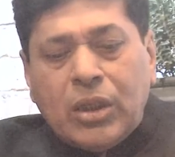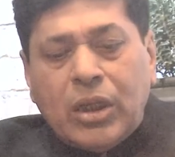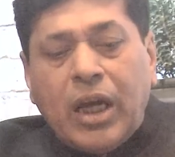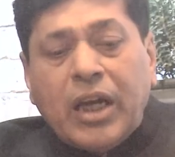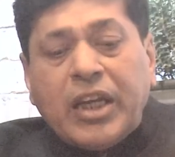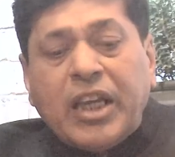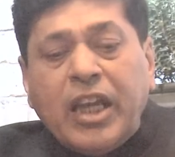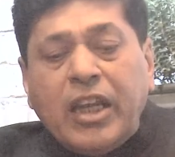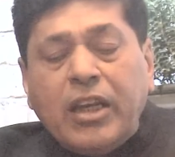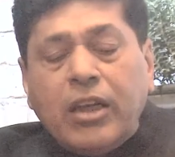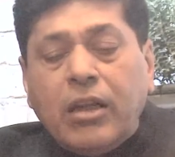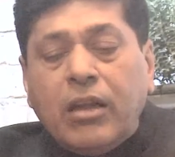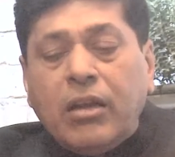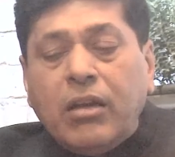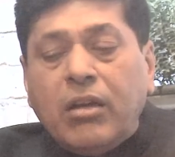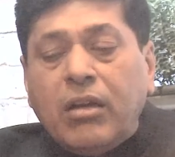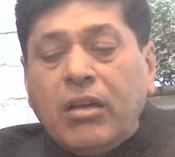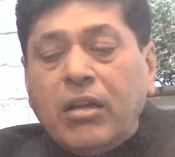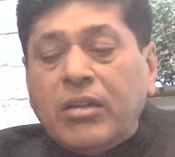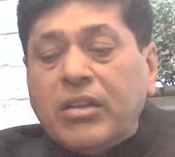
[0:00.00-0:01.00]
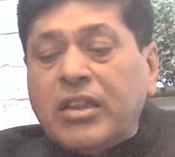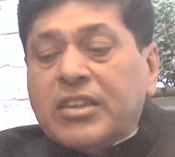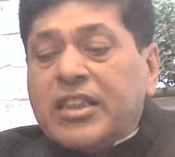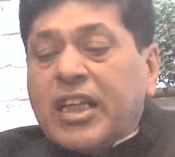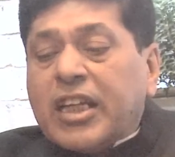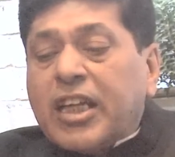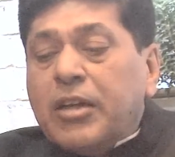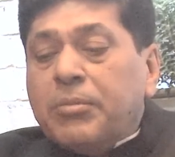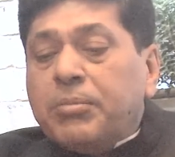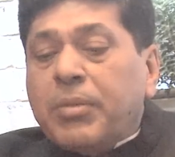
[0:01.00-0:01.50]
Again, the
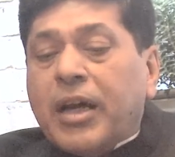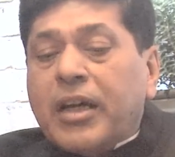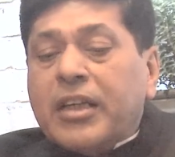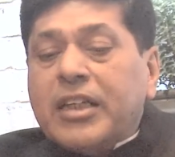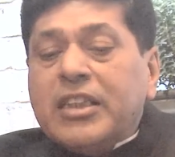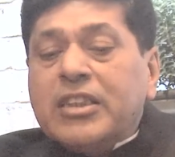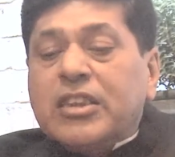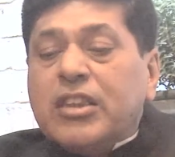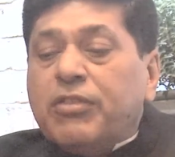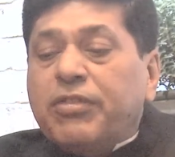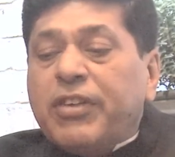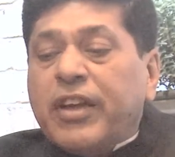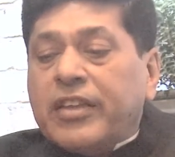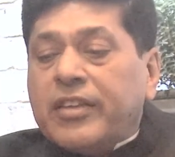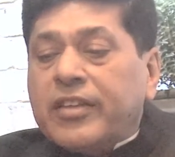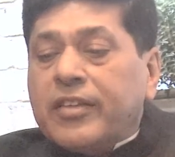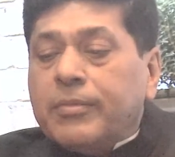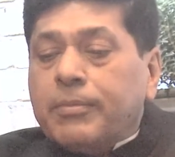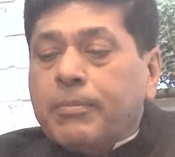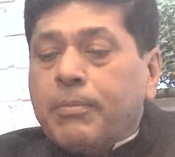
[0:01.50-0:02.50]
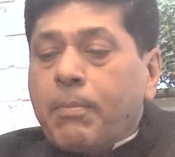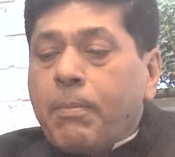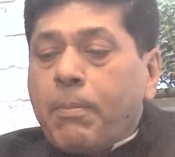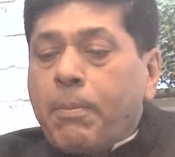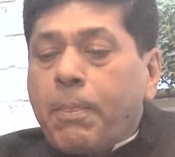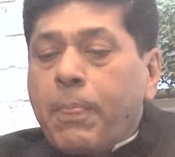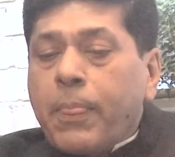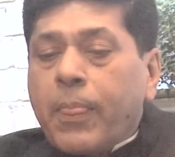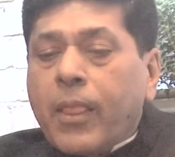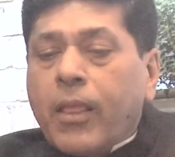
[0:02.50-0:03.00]
second part is the faith.
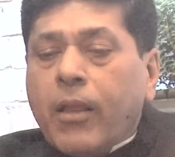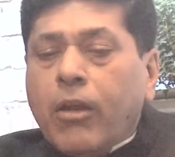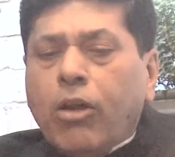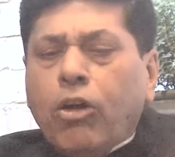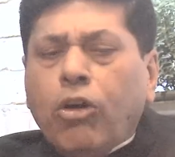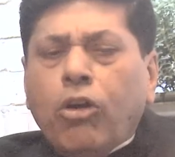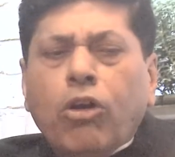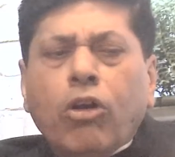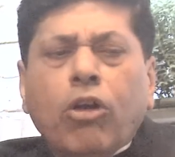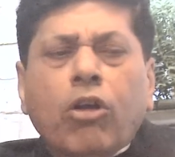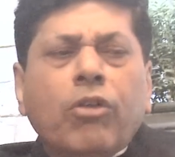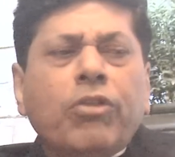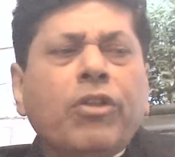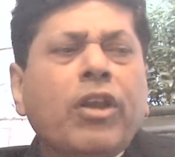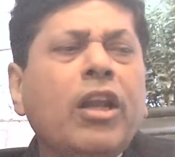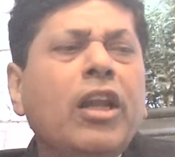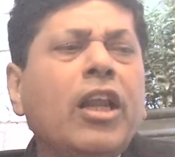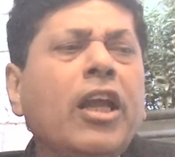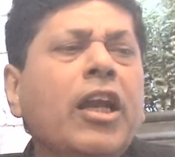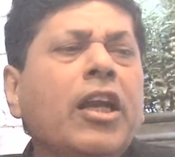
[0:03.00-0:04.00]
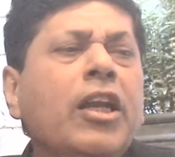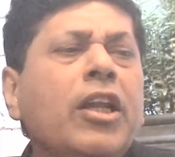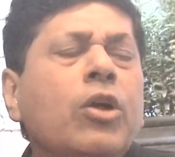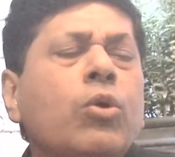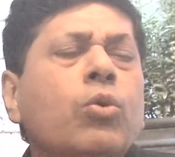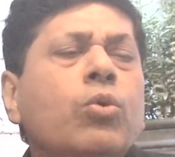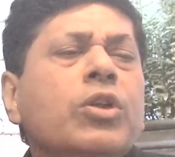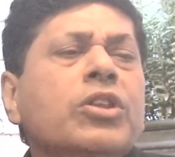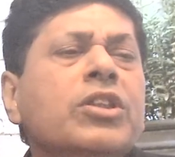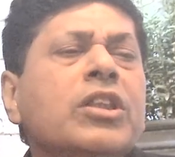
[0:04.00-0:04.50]
The lady
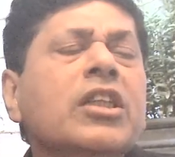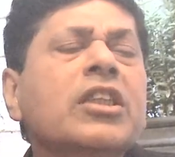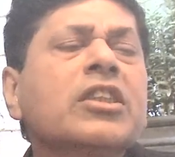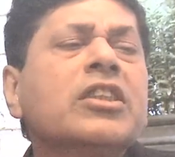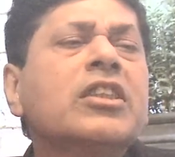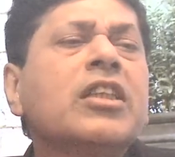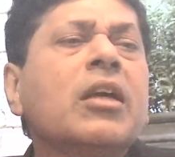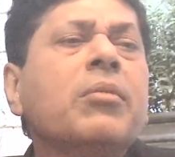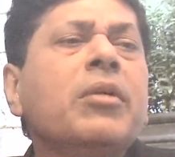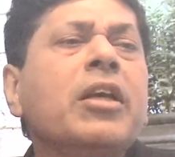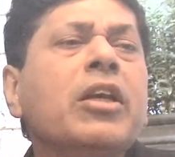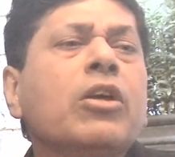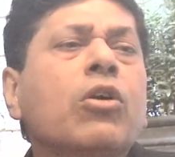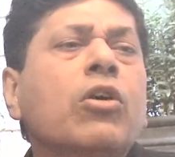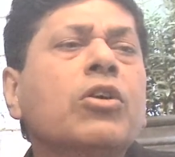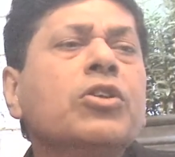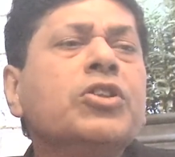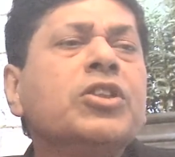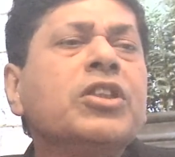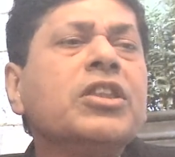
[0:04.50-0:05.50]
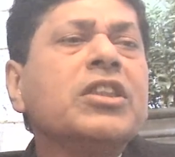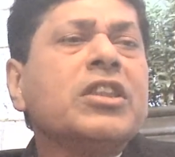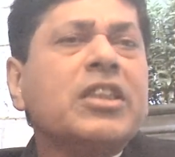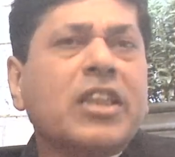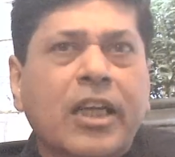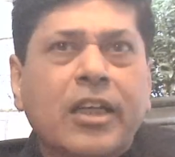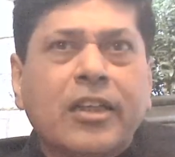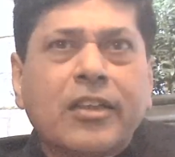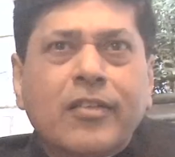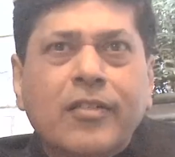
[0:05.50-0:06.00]
who is in a semi-conscious
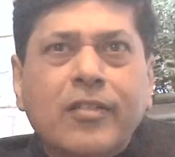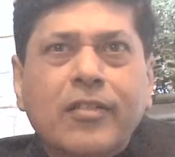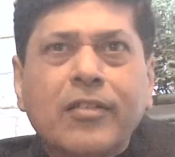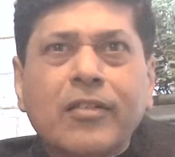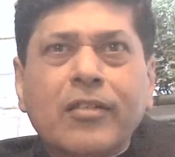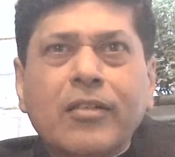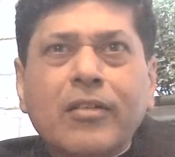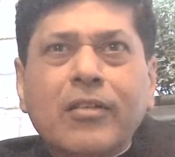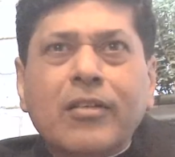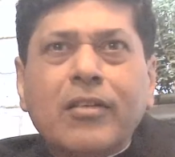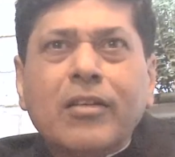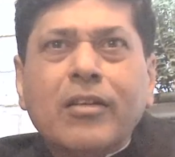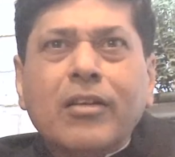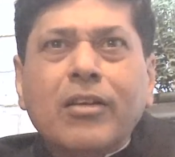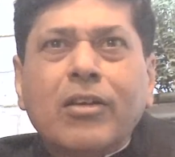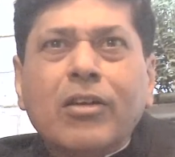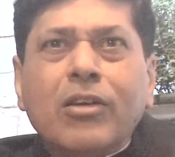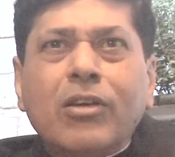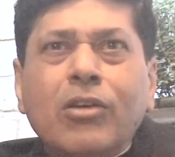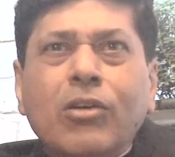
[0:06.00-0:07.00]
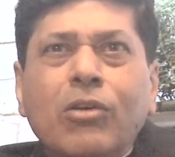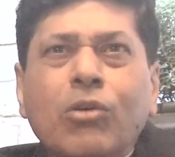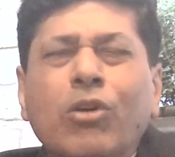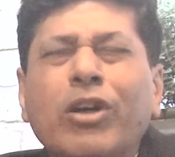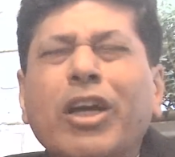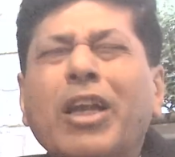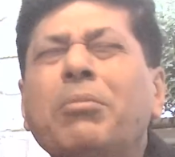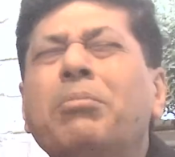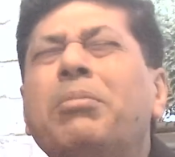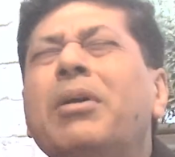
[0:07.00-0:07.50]
state,
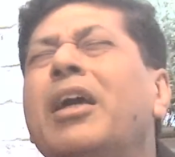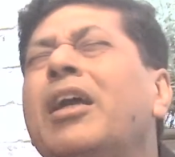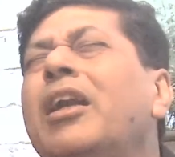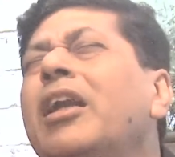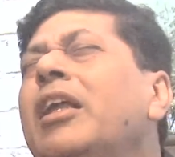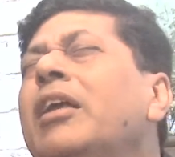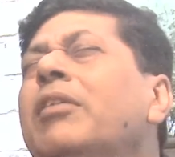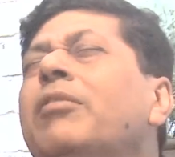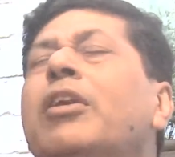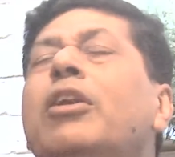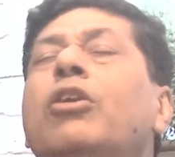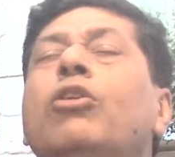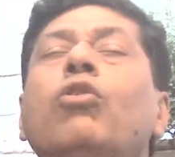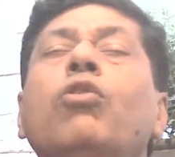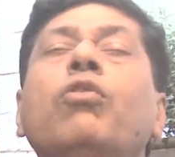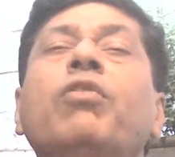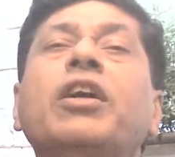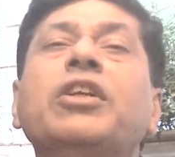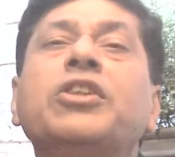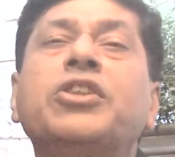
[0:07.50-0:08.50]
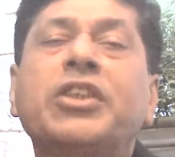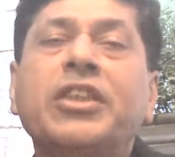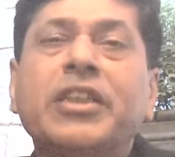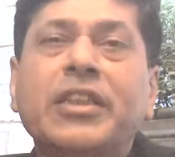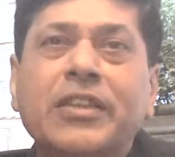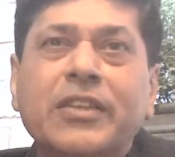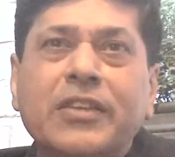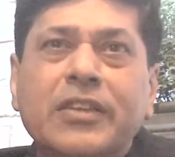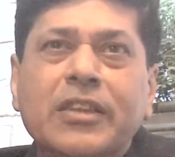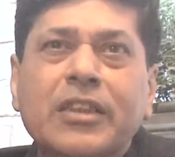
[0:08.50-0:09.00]
who can barely even know where she
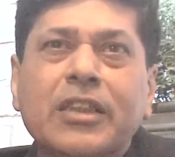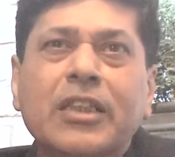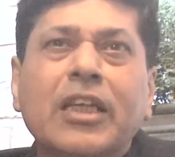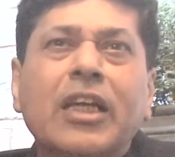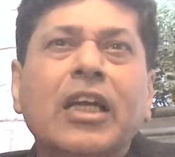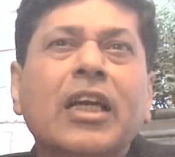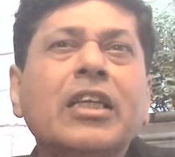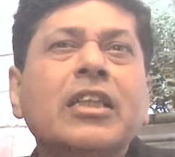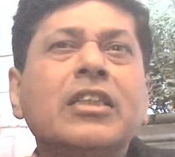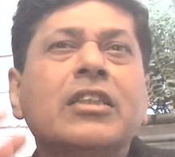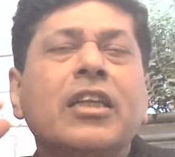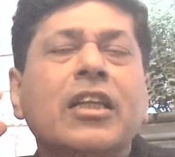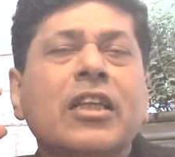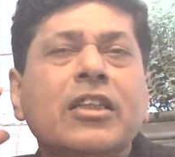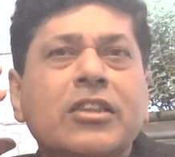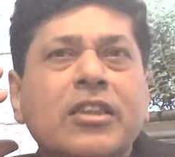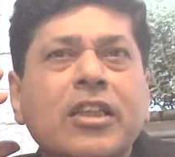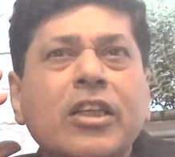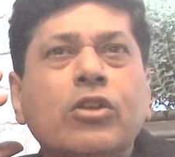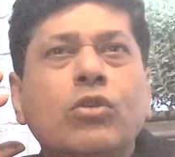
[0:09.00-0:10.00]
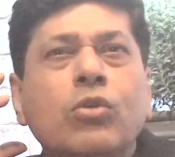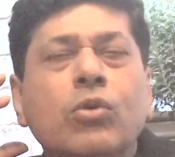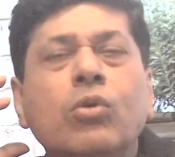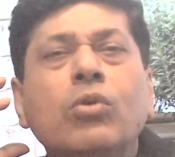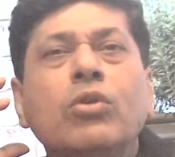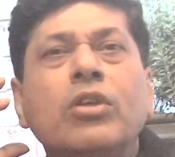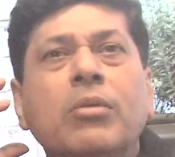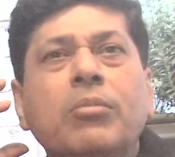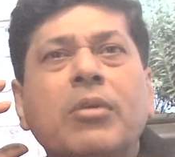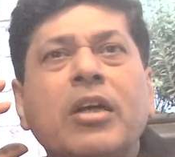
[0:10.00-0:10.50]
is, and is listening
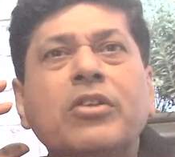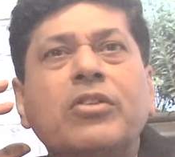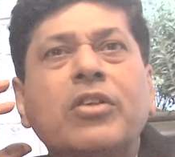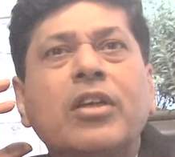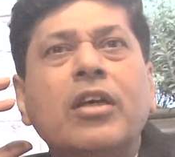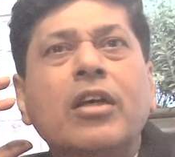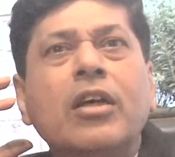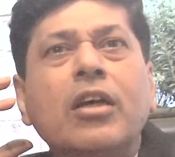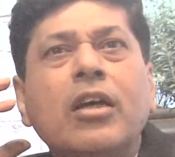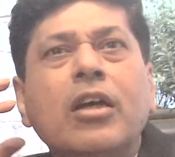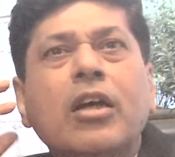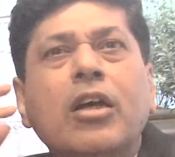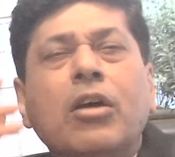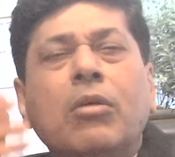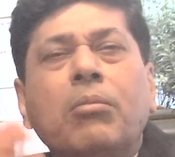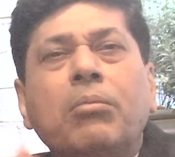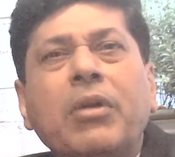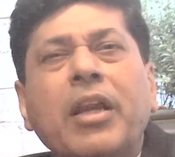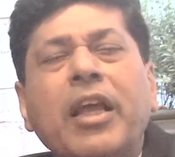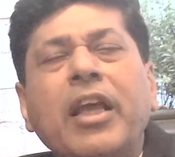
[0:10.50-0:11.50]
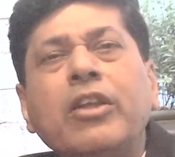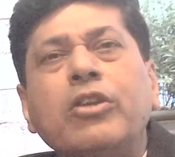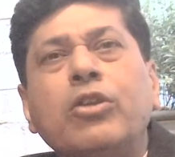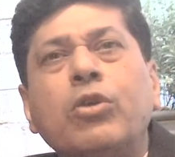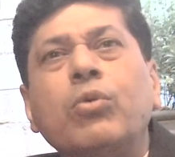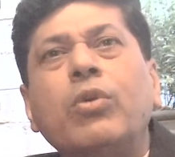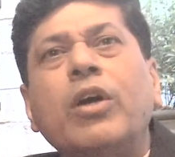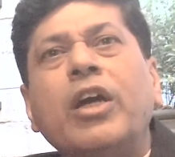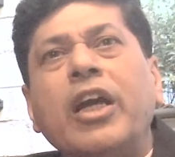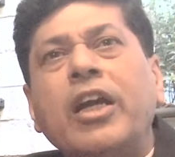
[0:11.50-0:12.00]
to the mantra playing
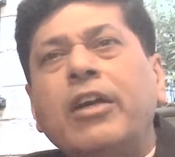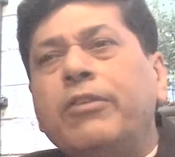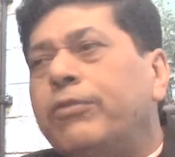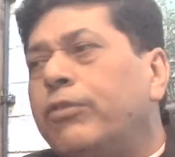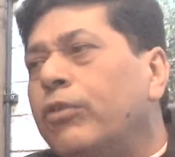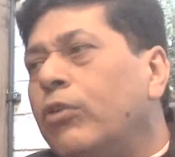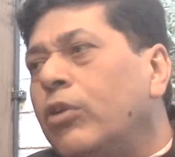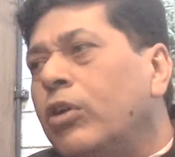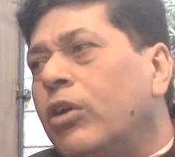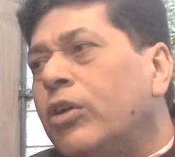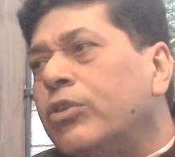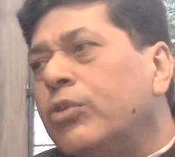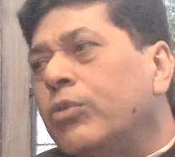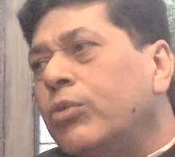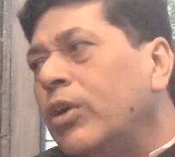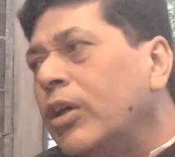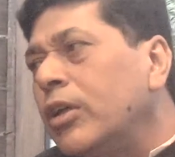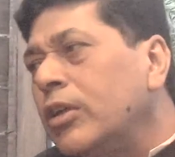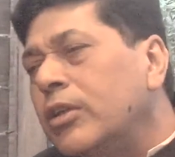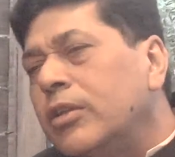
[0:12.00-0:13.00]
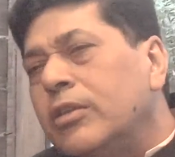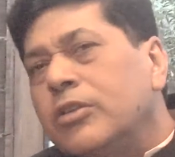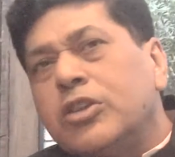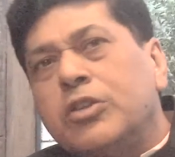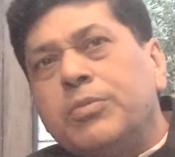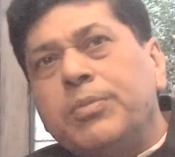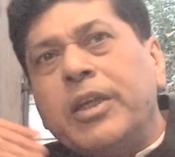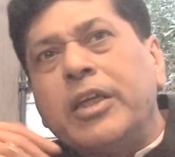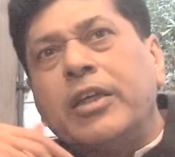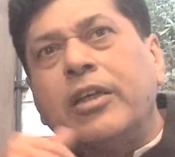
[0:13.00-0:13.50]
through a headphone or through a
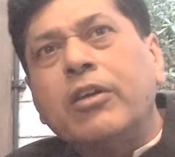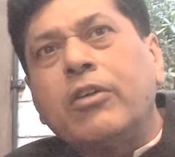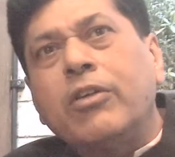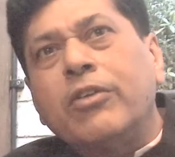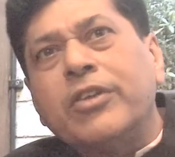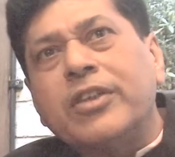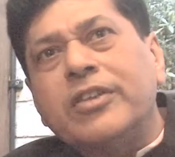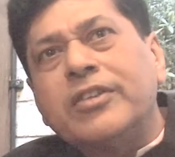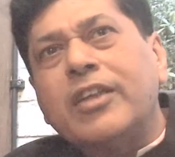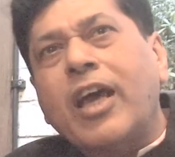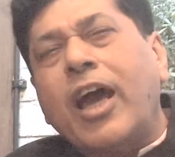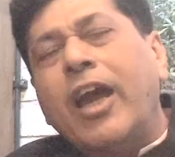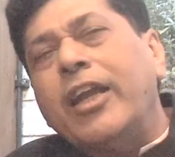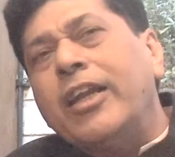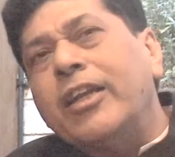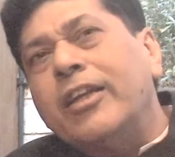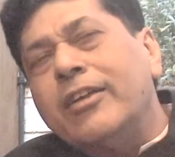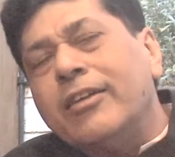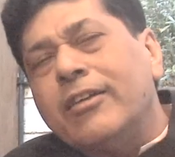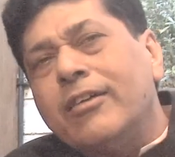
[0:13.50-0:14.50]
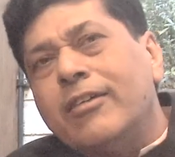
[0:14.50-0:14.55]
speaker on the side